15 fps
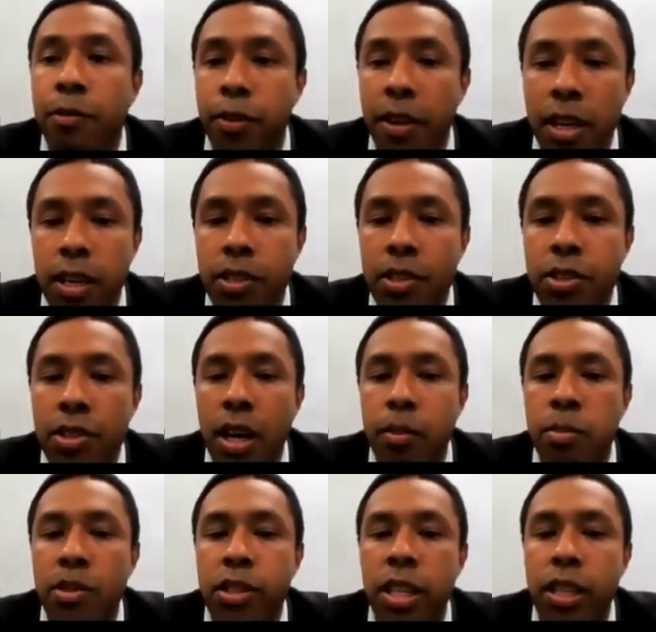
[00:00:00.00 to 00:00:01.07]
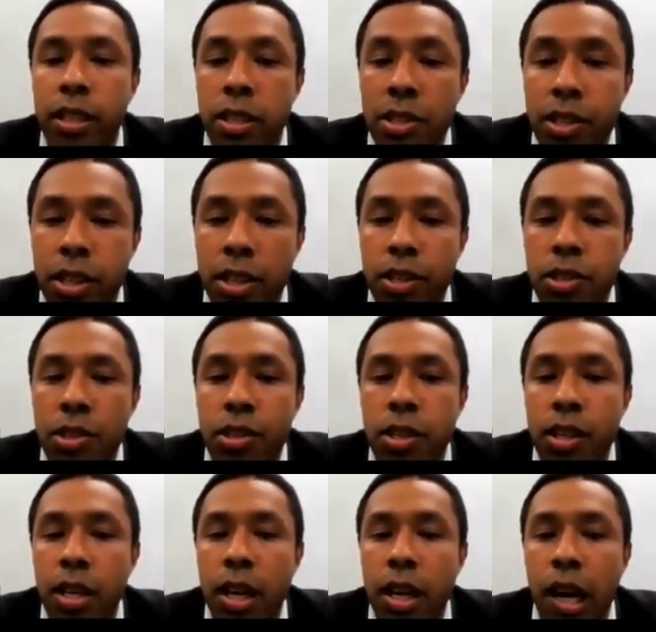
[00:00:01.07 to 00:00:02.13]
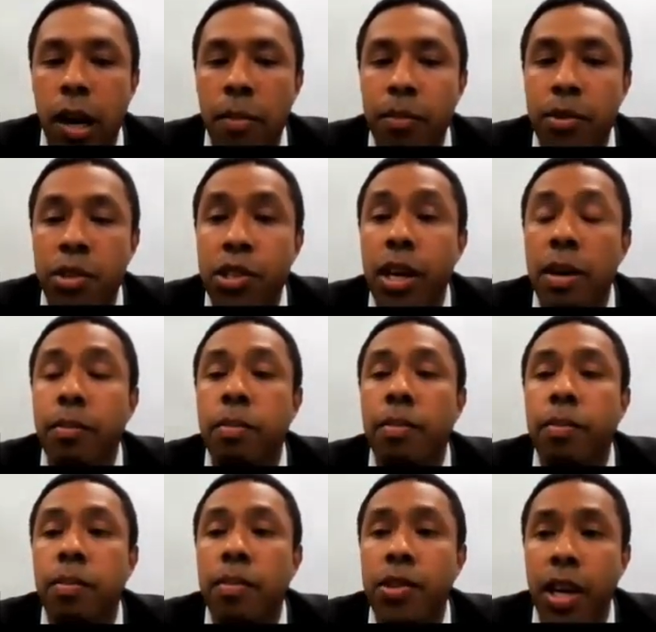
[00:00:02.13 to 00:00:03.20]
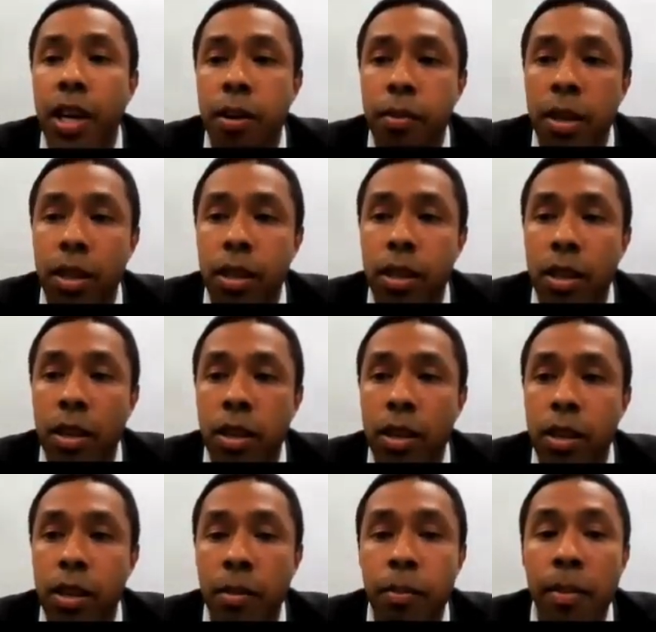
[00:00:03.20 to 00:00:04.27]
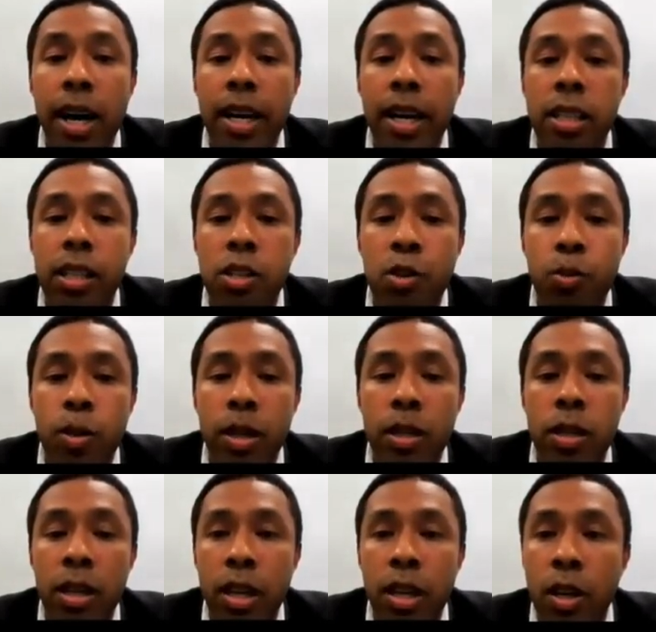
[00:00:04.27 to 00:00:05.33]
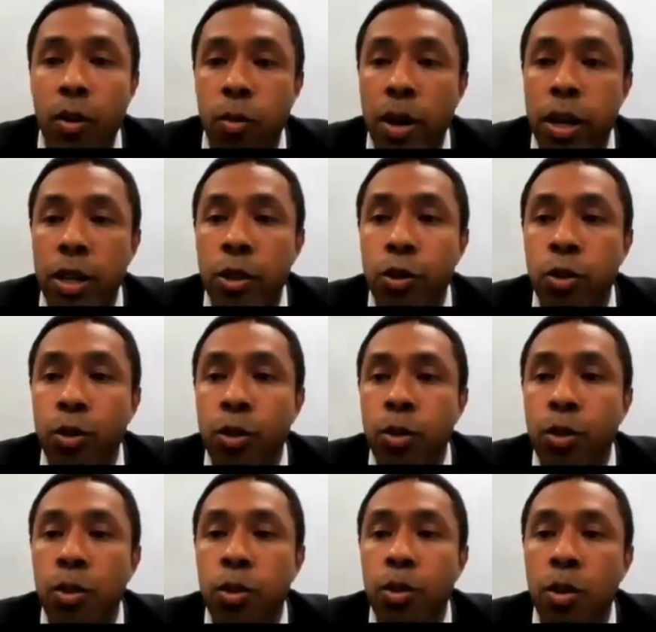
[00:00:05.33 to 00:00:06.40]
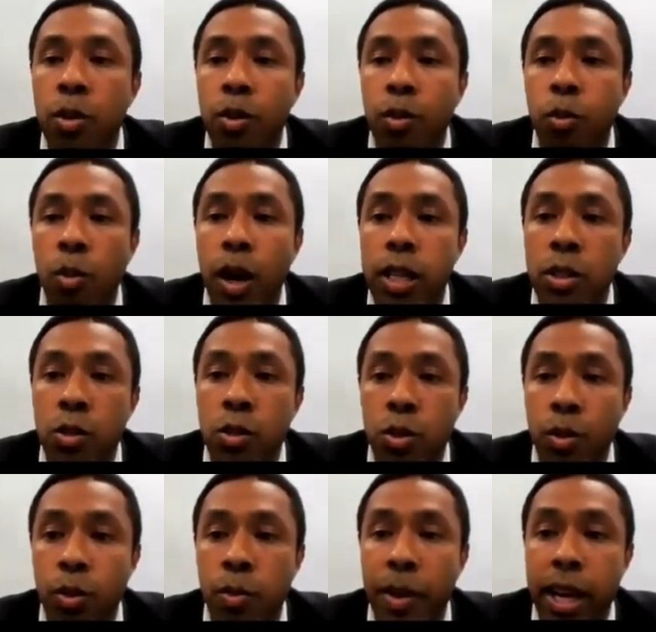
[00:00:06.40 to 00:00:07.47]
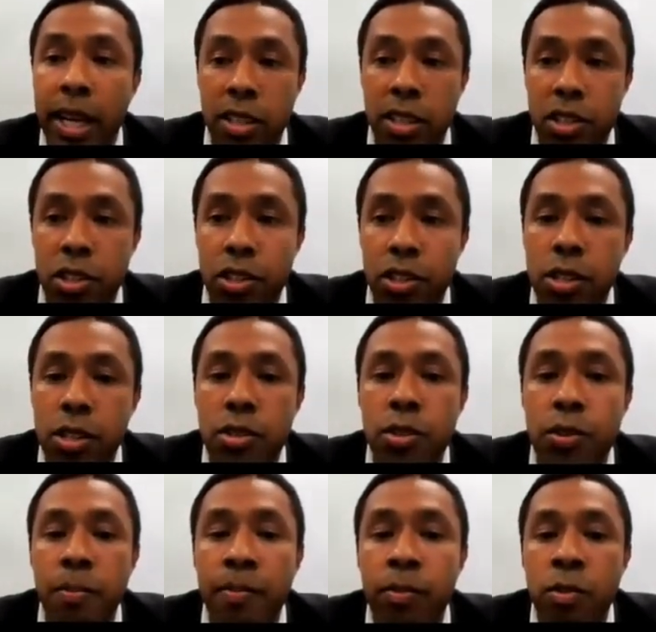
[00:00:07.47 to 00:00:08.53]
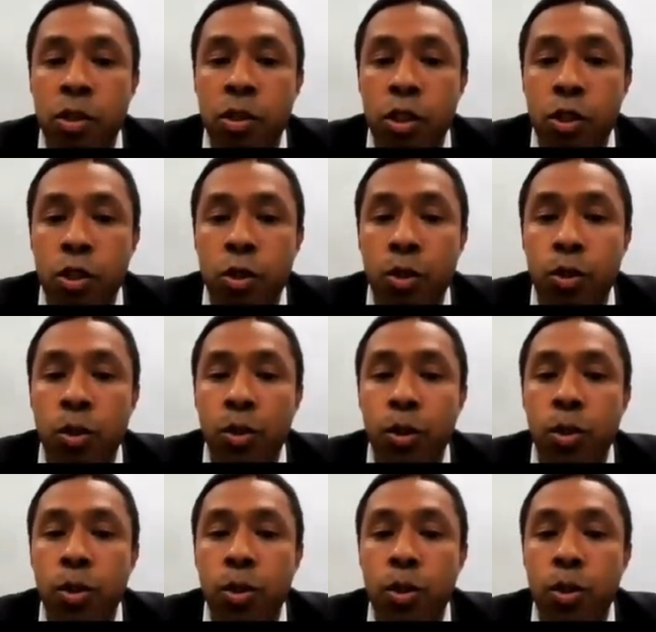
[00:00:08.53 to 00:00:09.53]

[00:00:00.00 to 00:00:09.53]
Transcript: figures, statistics, same in the market as well. When you want to make decisions, you